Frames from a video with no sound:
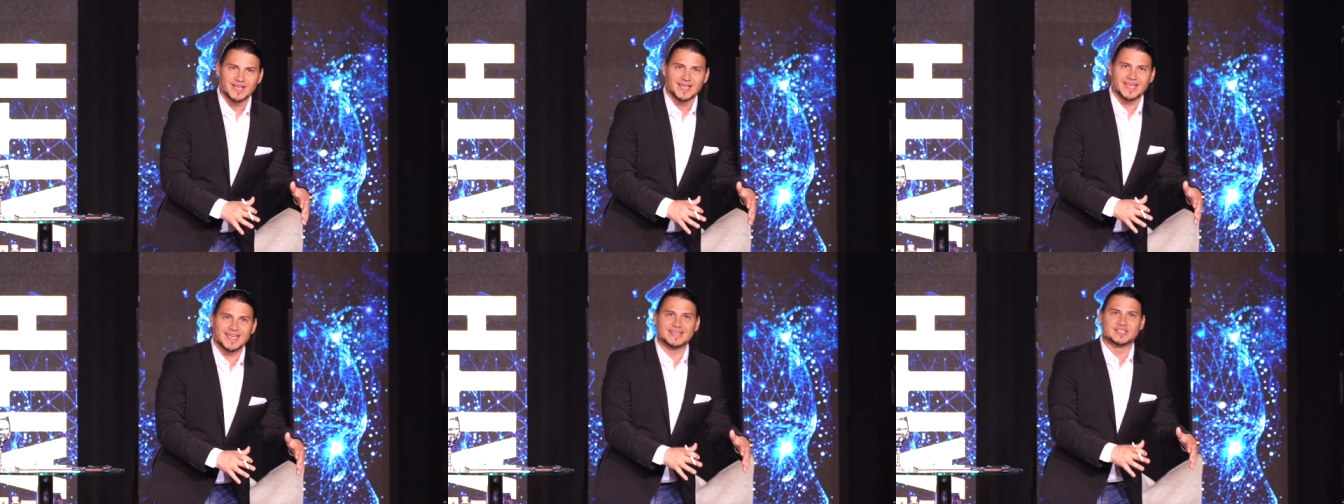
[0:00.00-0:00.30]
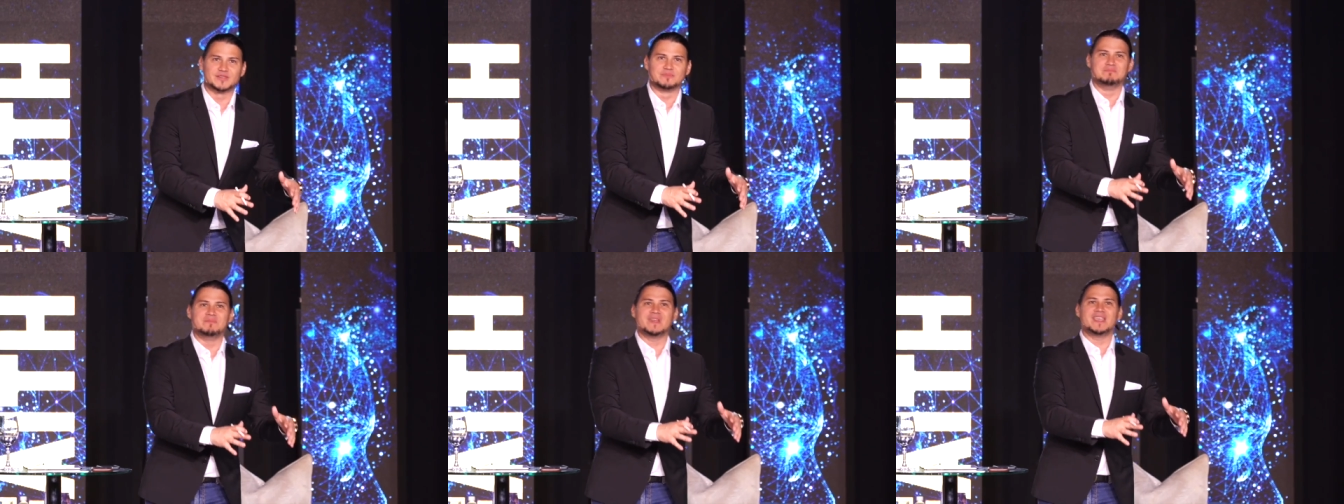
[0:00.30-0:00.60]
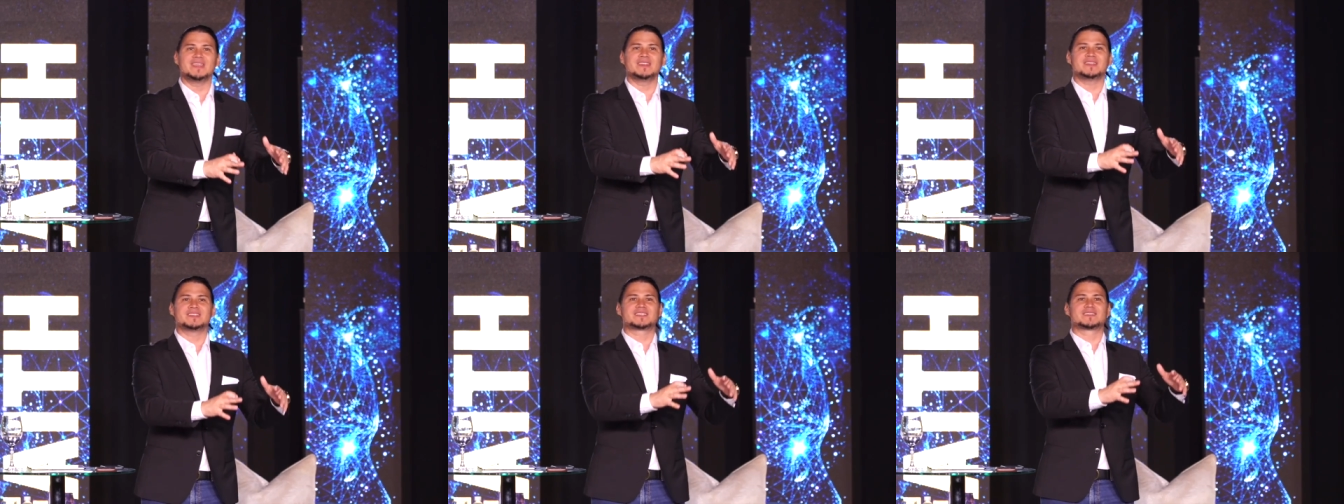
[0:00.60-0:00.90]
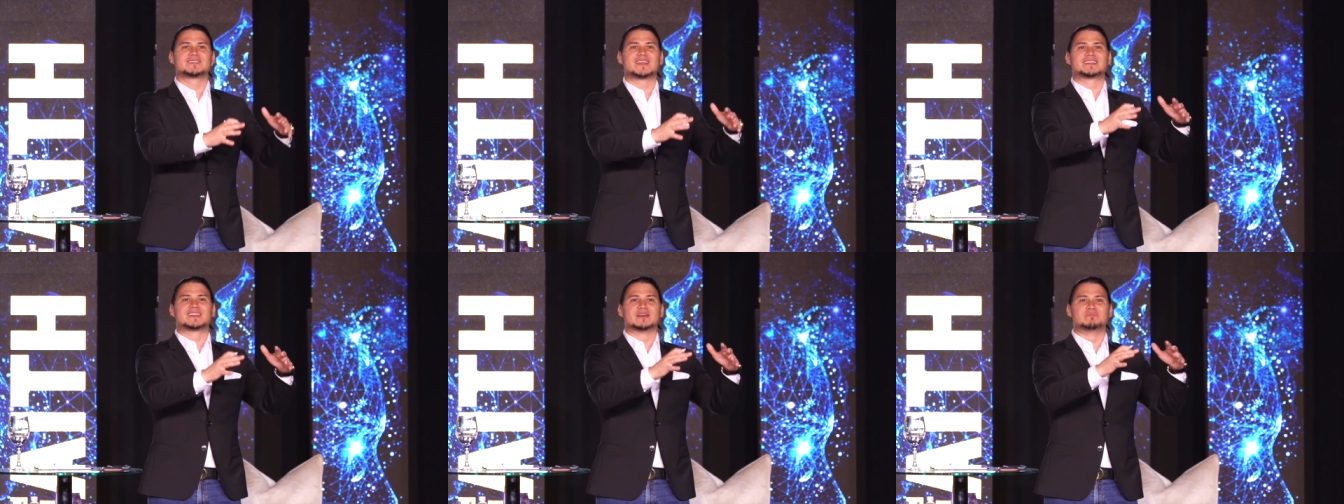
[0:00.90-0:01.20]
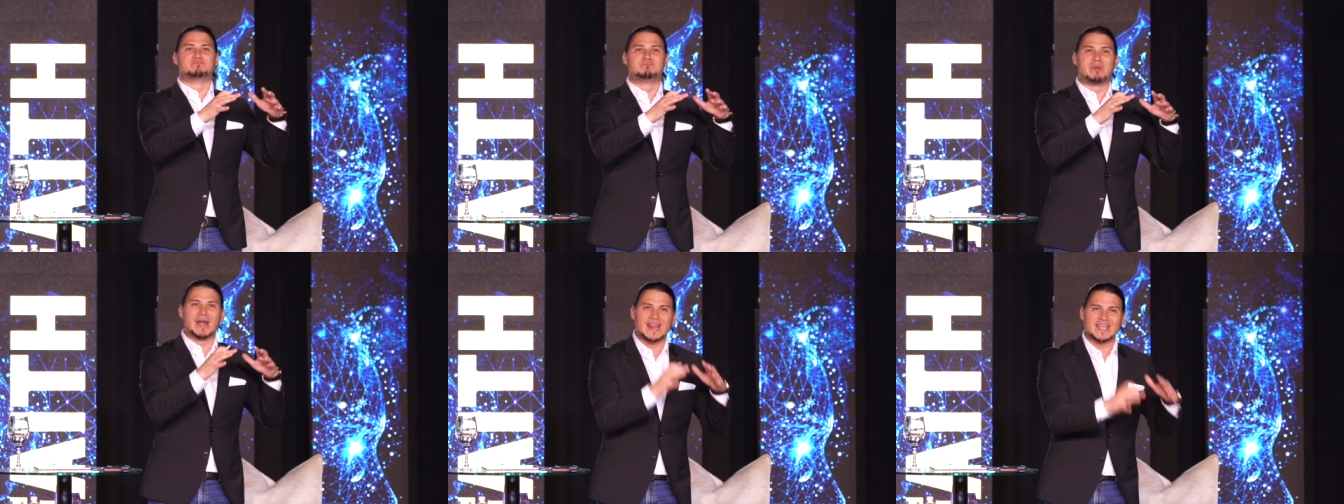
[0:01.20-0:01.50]
it means that the
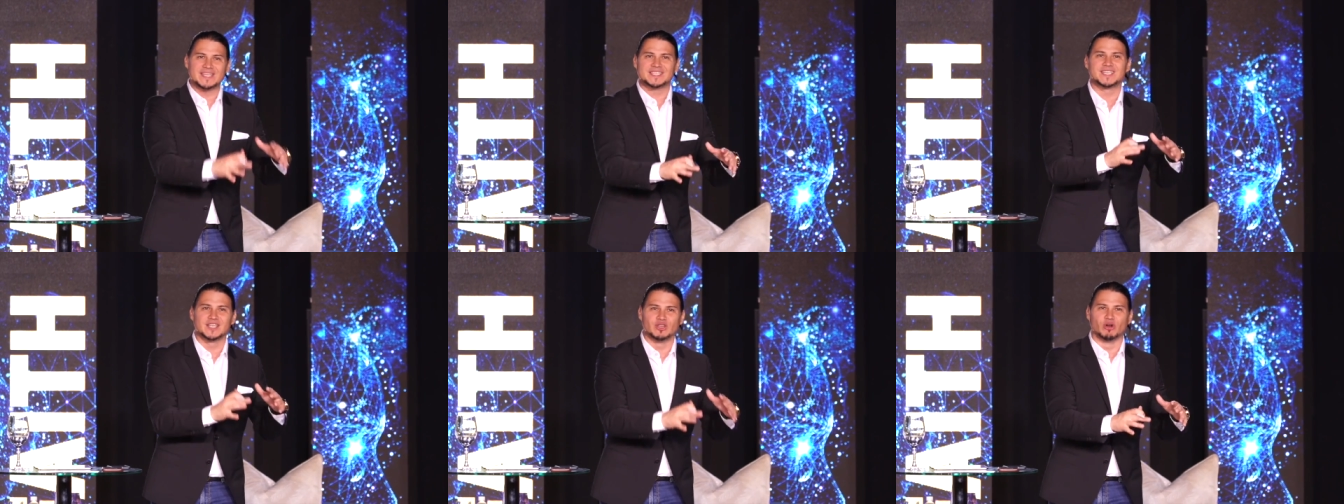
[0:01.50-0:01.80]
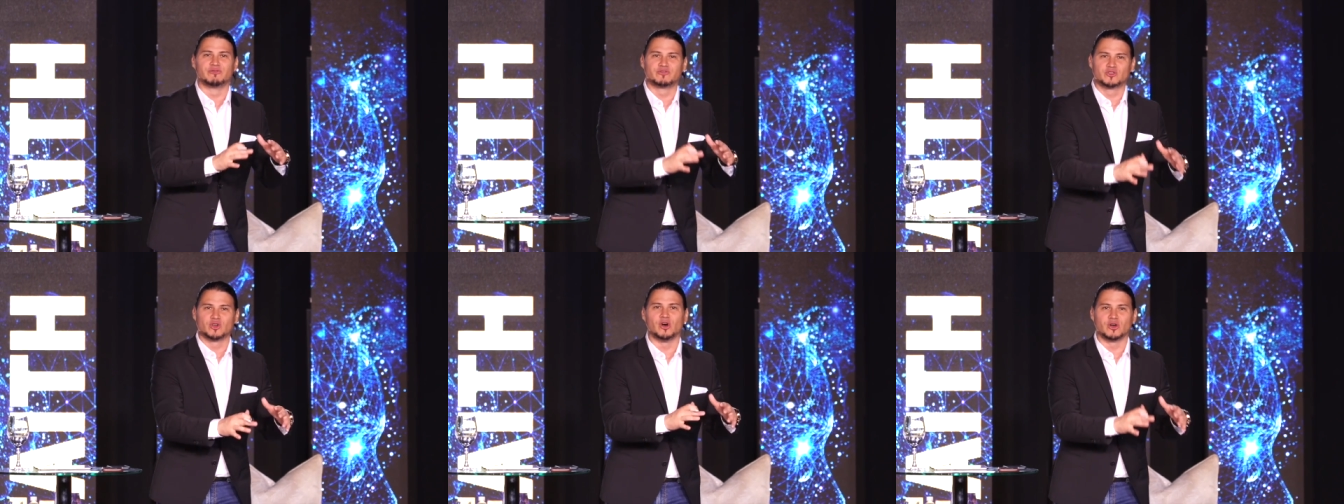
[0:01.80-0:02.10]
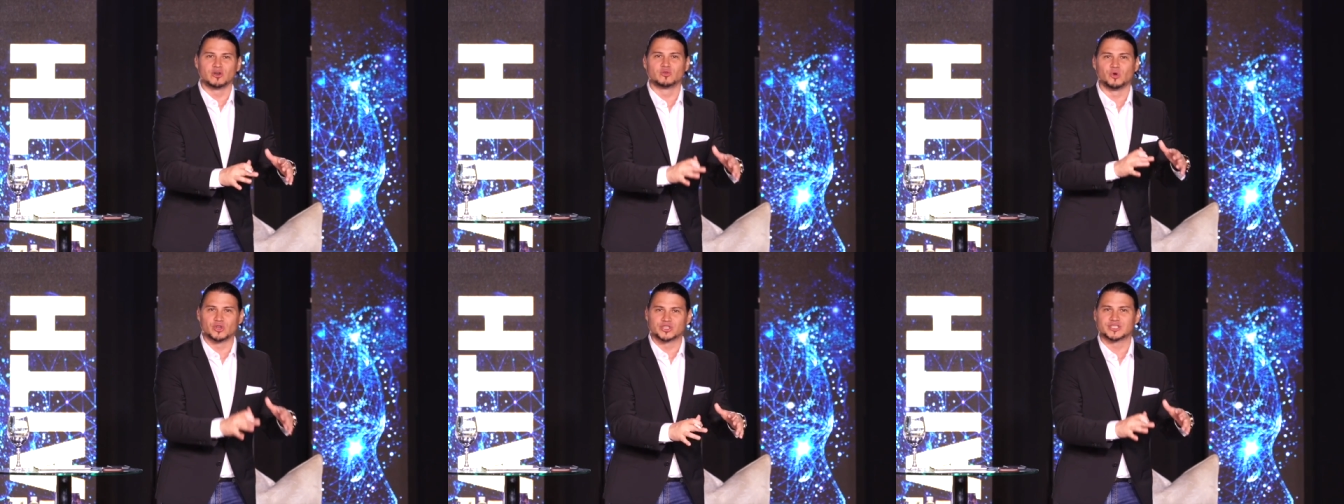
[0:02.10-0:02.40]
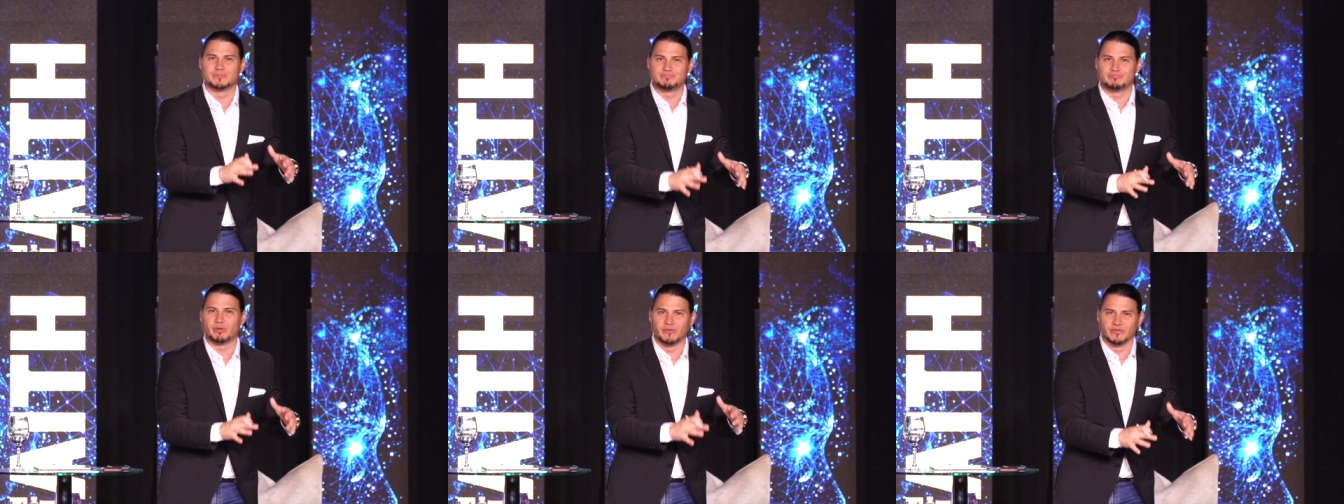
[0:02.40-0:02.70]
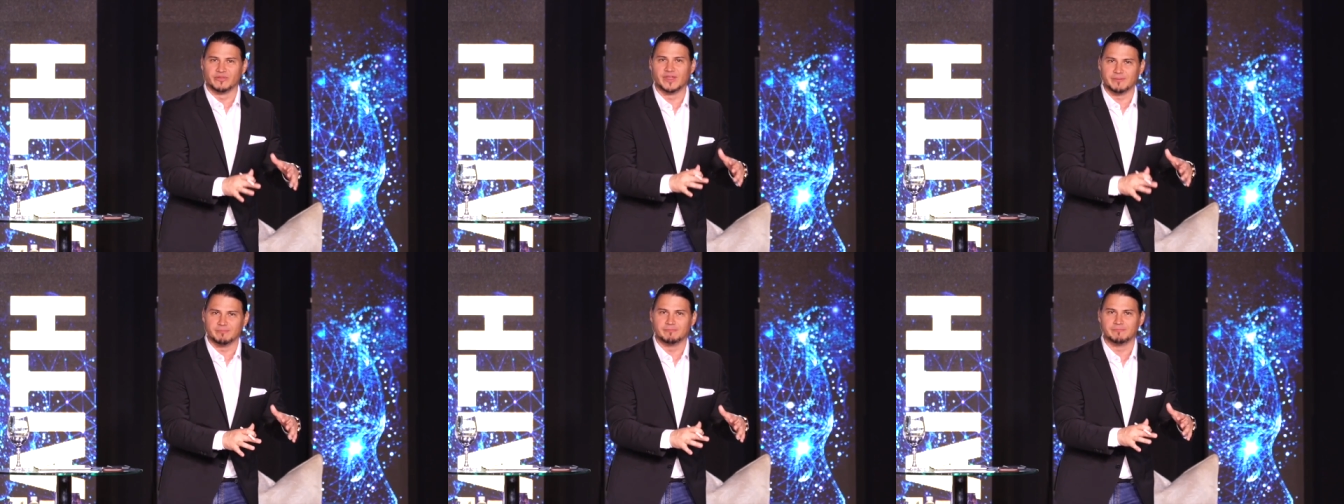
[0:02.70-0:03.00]
blessing of God was upon
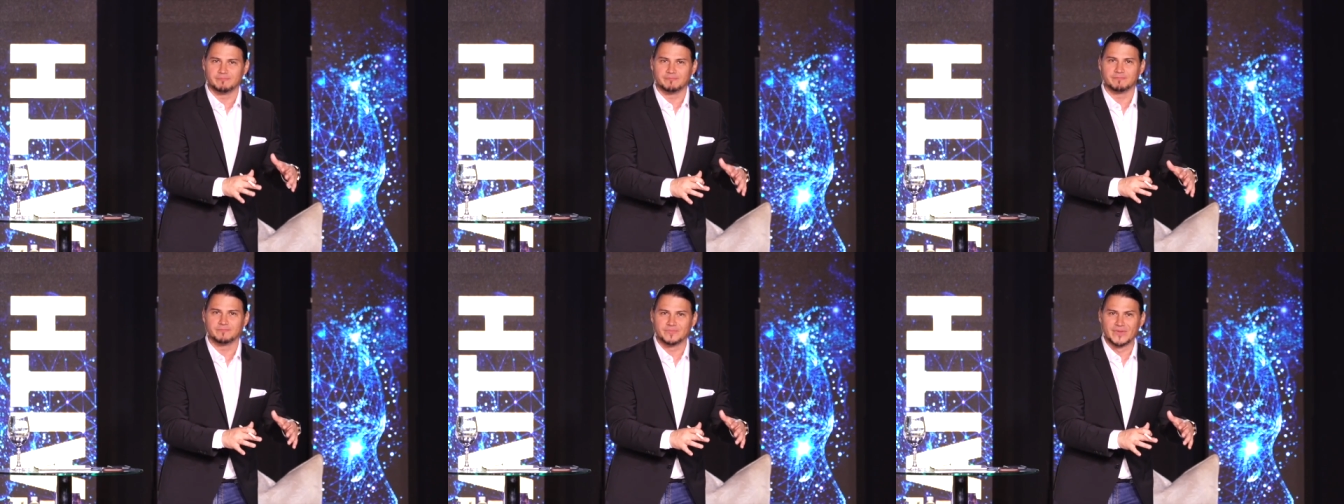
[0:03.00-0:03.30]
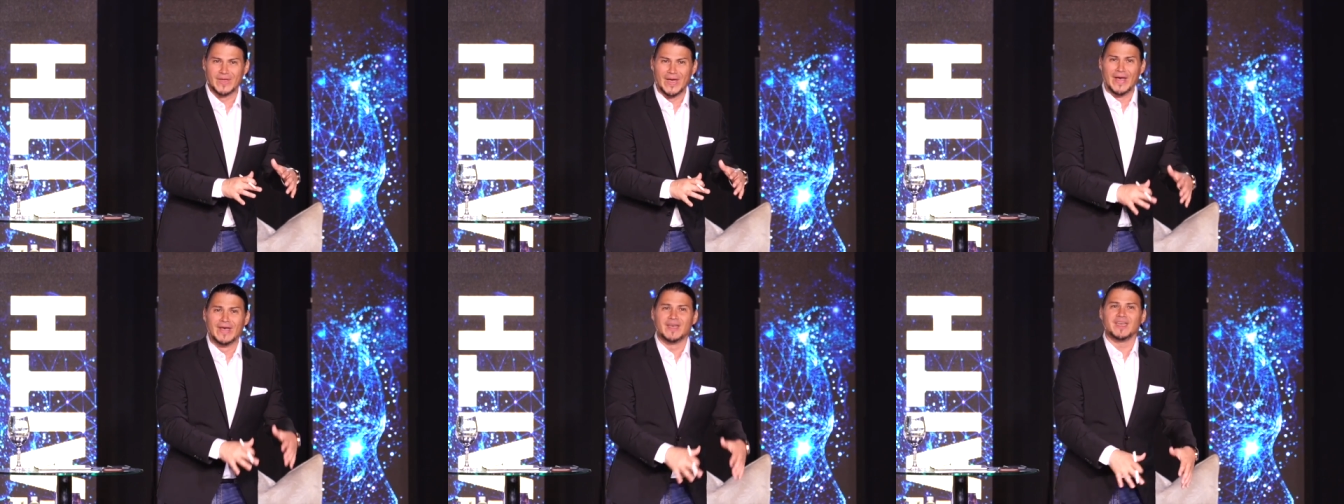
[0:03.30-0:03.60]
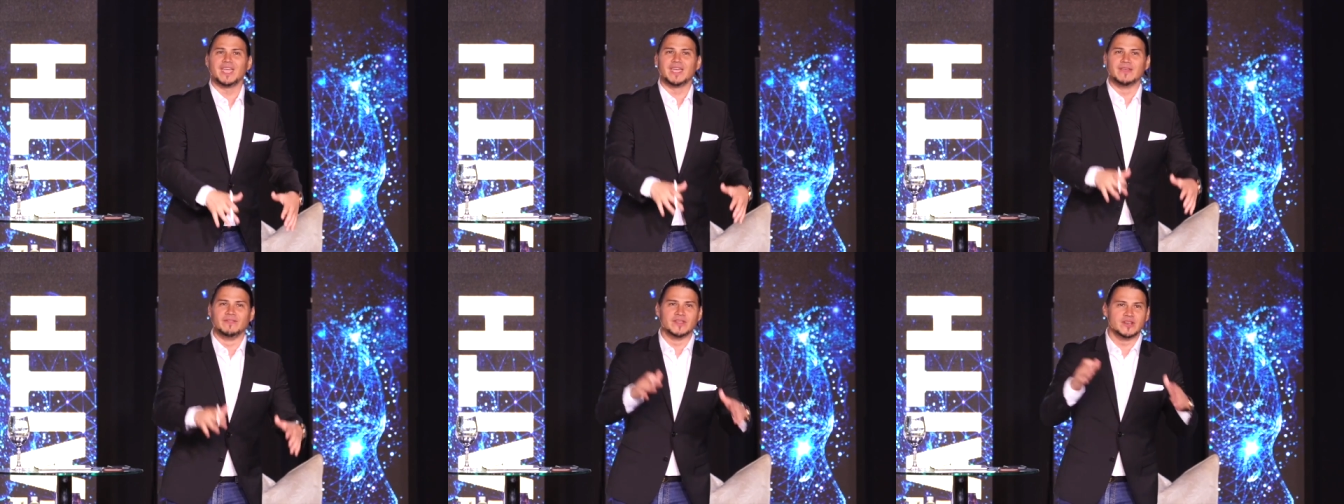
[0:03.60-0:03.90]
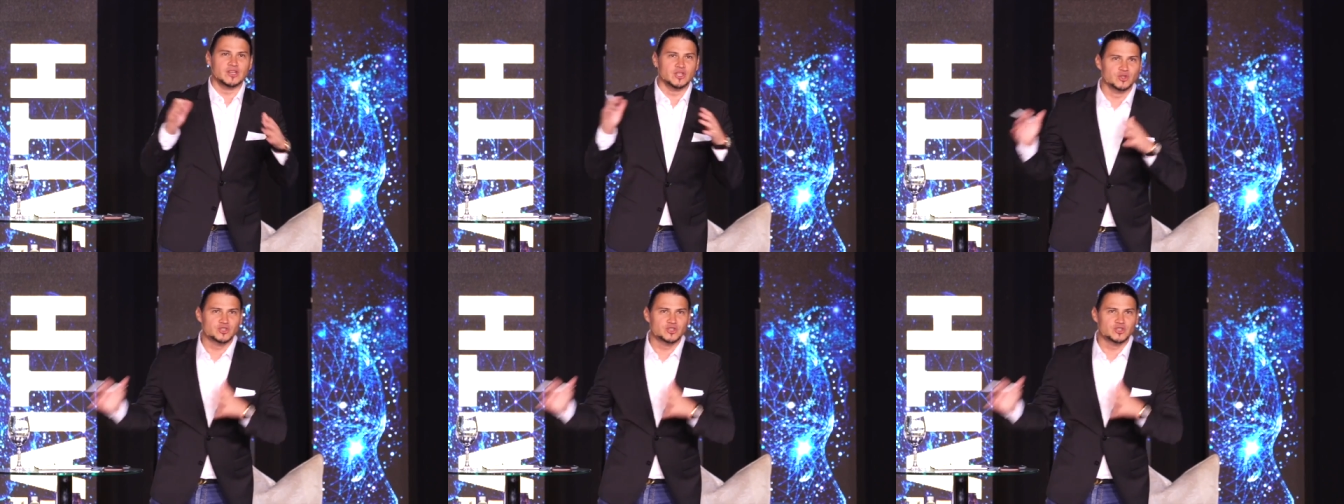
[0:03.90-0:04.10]
them. In the New